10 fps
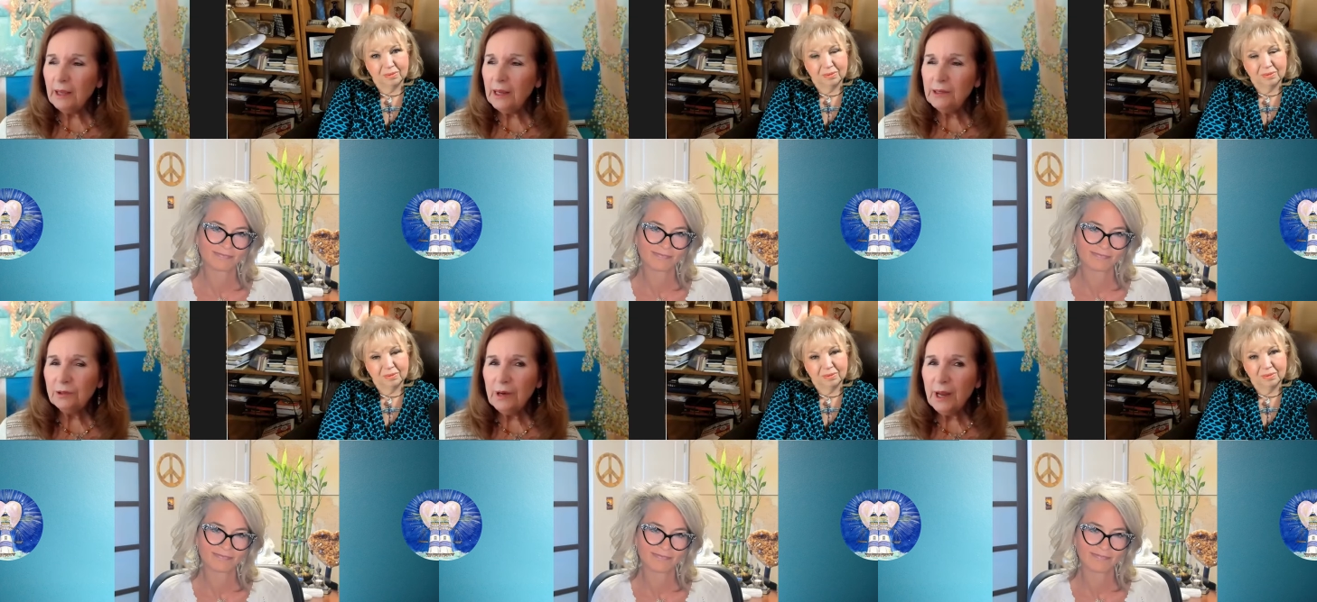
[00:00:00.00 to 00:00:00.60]

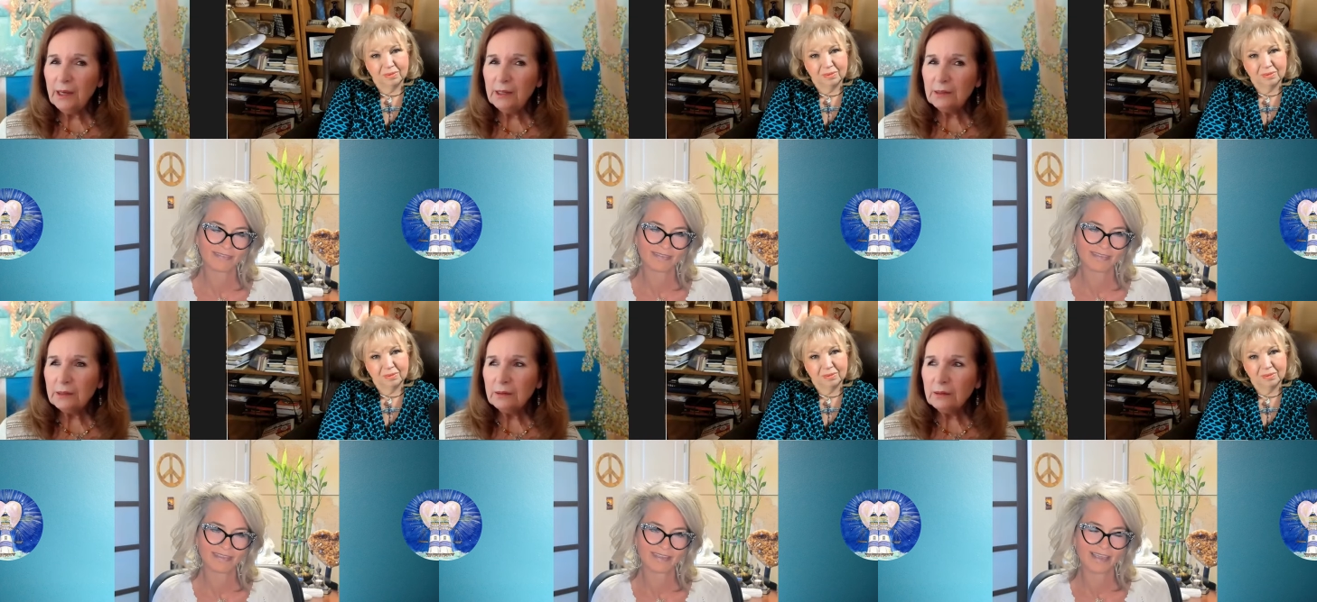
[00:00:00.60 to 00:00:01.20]
Speaker 1: 80s or
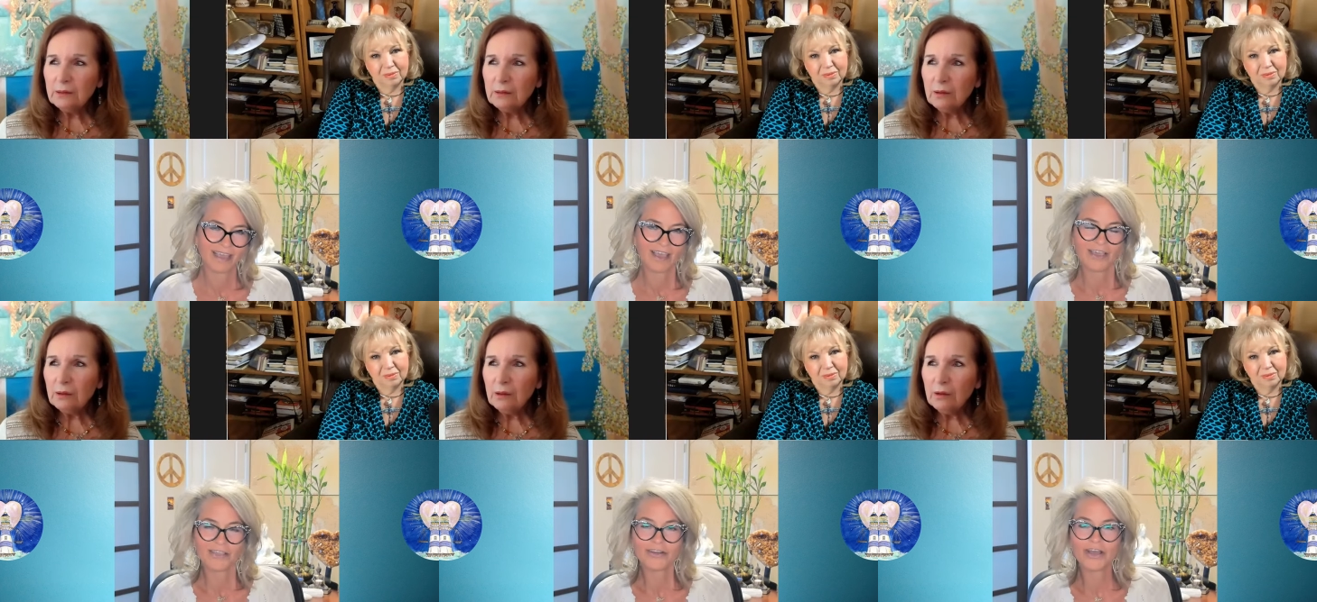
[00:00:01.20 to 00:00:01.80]
90s?
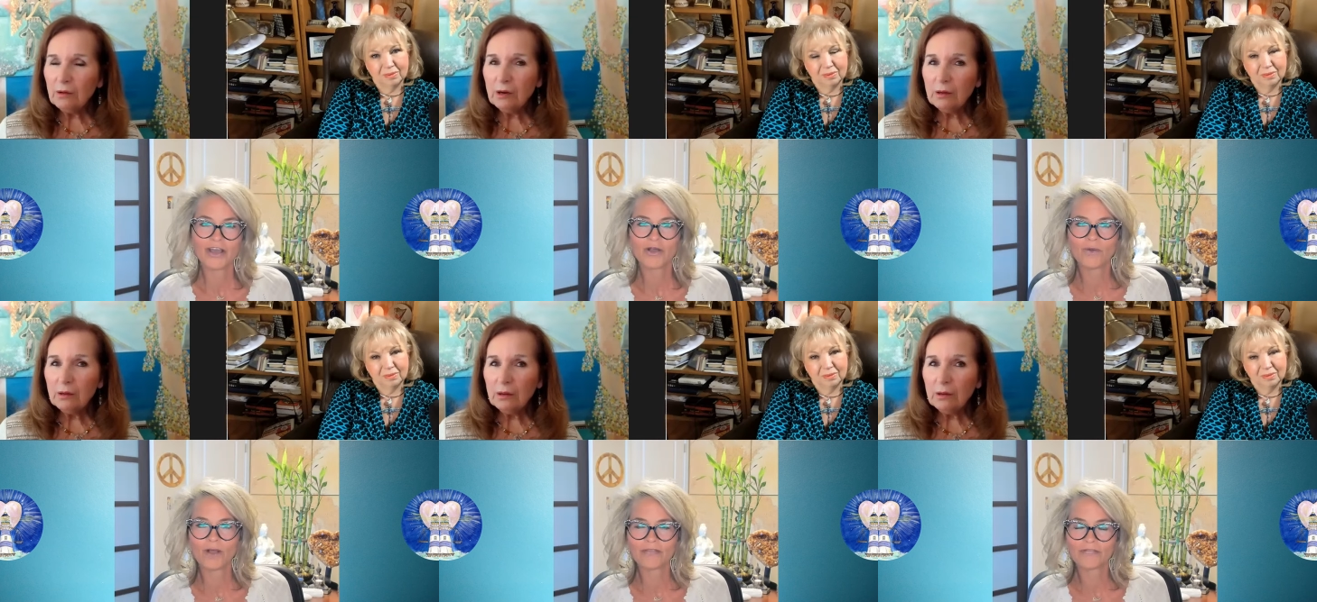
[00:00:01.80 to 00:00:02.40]
You know,
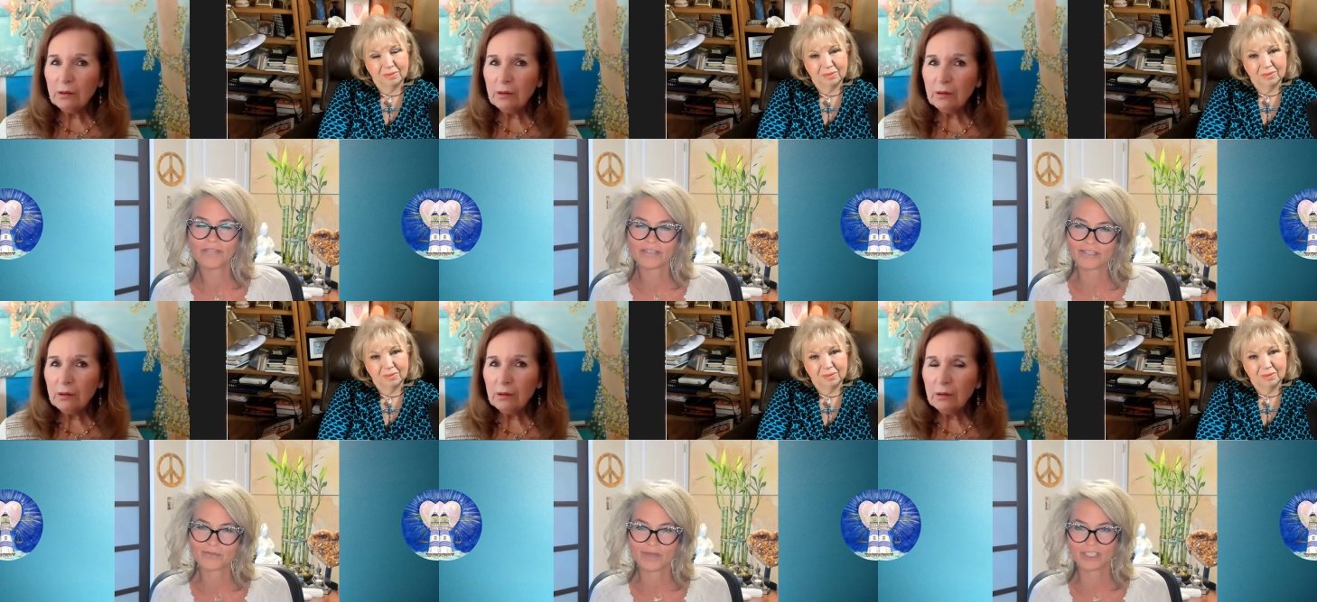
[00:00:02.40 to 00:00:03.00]
this
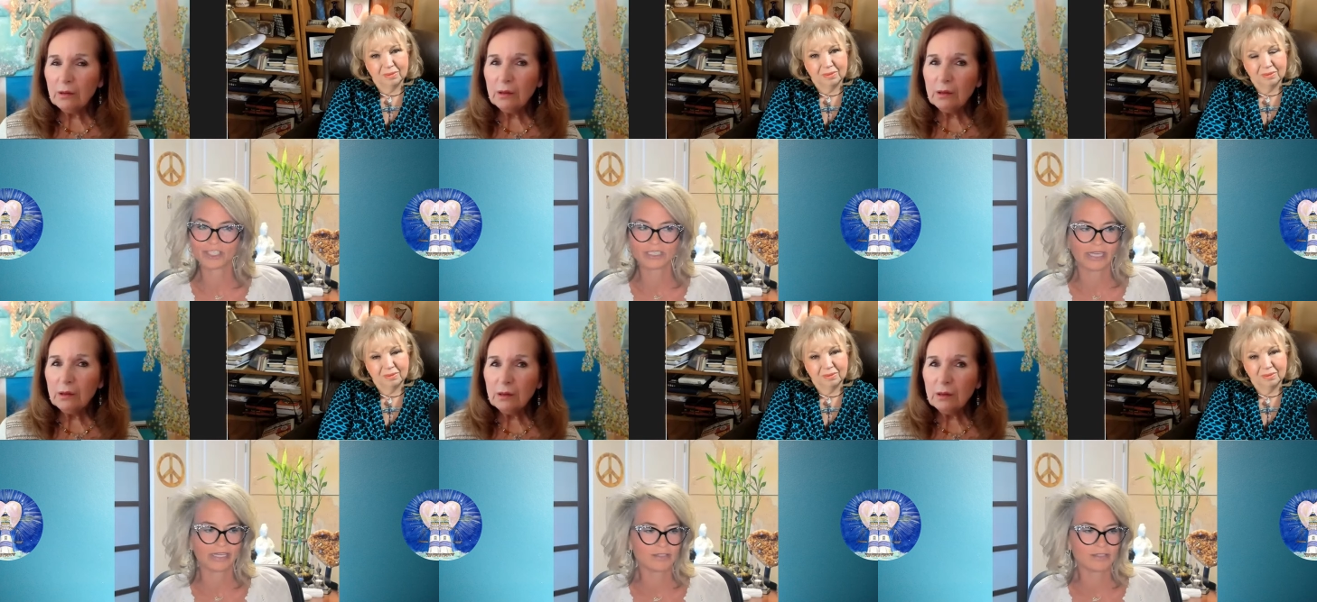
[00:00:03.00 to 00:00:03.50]
is what she did.